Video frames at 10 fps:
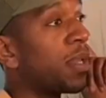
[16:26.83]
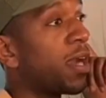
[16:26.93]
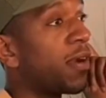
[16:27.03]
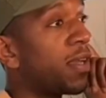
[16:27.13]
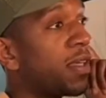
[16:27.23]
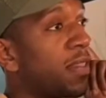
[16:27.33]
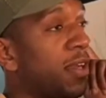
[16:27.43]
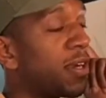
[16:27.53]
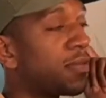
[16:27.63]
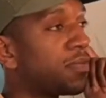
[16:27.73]
area
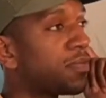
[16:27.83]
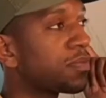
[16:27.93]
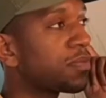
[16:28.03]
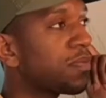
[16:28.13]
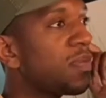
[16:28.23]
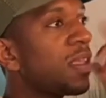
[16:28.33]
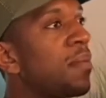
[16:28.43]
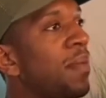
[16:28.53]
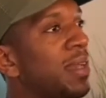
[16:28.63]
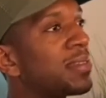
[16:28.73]
there
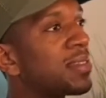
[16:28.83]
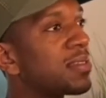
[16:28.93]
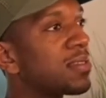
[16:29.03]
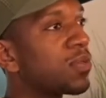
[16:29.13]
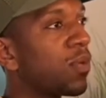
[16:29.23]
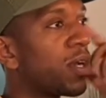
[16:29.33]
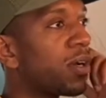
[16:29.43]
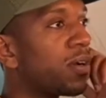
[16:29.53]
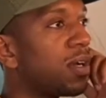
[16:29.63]
makes sense as well. Yeah.